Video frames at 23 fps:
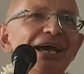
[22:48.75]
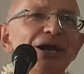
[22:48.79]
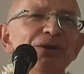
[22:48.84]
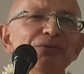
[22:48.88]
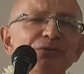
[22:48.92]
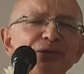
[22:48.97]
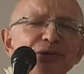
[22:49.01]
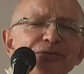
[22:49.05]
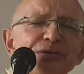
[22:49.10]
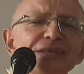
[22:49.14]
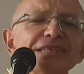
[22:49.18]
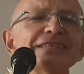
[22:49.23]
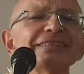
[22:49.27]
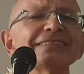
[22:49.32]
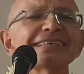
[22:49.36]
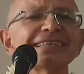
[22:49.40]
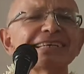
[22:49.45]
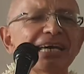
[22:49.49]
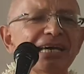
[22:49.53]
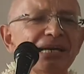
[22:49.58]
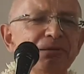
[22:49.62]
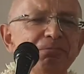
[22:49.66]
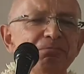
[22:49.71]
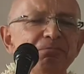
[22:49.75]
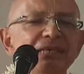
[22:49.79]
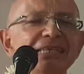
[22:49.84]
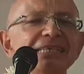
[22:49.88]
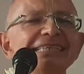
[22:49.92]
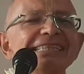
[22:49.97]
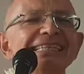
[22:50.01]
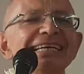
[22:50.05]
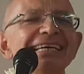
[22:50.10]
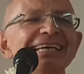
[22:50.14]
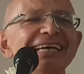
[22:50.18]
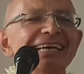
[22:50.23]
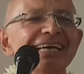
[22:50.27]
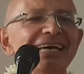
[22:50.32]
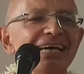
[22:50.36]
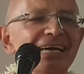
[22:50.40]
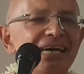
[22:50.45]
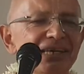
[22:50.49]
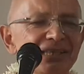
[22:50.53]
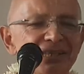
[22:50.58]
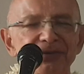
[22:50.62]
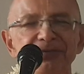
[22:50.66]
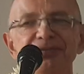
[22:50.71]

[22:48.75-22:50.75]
we will commit an